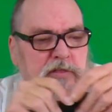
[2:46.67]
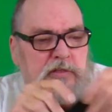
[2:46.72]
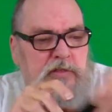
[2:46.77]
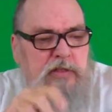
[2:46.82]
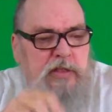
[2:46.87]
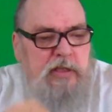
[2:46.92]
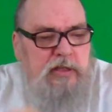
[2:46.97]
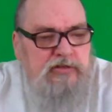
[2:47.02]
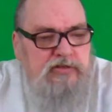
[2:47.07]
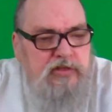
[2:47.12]

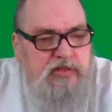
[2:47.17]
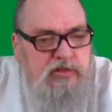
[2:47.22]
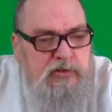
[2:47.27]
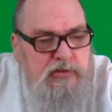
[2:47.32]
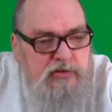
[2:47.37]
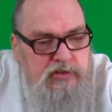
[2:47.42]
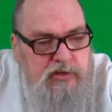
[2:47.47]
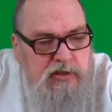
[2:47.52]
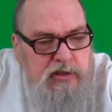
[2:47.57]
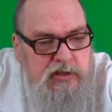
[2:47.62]
that's the
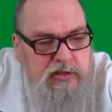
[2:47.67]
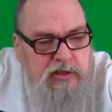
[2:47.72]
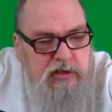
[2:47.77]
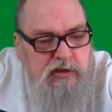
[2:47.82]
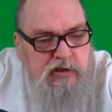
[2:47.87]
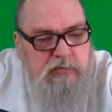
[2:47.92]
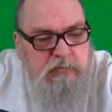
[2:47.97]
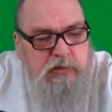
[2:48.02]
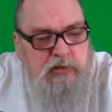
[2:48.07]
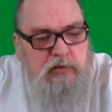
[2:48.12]
third thing I
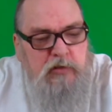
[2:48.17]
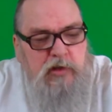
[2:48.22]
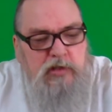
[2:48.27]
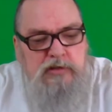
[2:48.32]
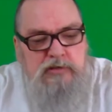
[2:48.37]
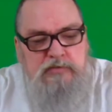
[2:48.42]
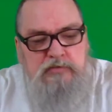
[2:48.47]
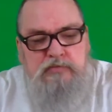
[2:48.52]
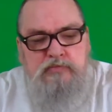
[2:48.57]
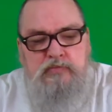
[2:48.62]
carry in my wallet.
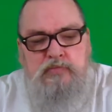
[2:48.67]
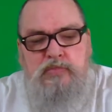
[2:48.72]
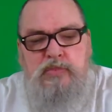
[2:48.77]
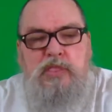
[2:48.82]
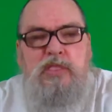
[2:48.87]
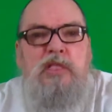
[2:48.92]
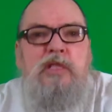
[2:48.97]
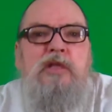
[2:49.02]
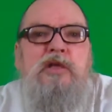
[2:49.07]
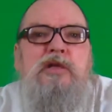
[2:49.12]

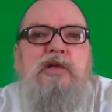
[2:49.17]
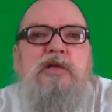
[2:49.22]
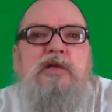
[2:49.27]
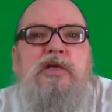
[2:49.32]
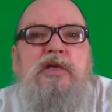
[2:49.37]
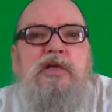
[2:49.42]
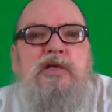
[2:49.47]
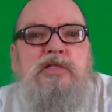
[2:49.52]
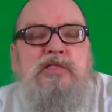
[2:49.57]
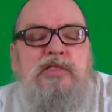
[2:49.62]

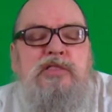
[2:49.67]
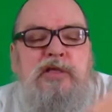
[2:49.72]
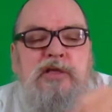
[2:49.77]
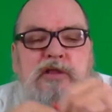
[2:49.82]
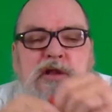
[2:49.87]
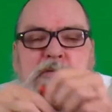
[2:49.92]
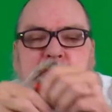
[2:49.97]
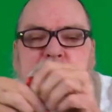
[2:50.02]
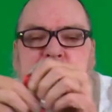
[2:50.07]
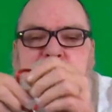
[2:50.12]
Then
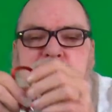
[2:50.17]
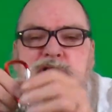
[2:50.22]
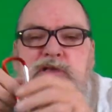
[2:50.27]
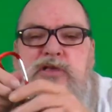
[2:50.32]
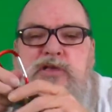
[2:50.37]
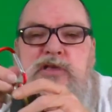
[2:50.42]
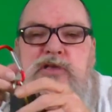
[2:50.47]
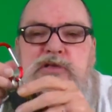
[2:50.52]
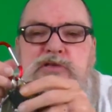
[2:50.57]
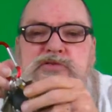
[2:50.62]
on my
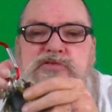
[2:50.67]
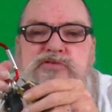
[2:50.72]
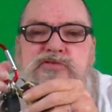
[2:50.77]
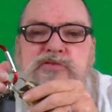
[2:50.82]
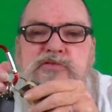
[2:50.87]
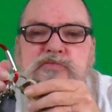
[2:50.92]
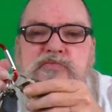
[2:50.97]
keys,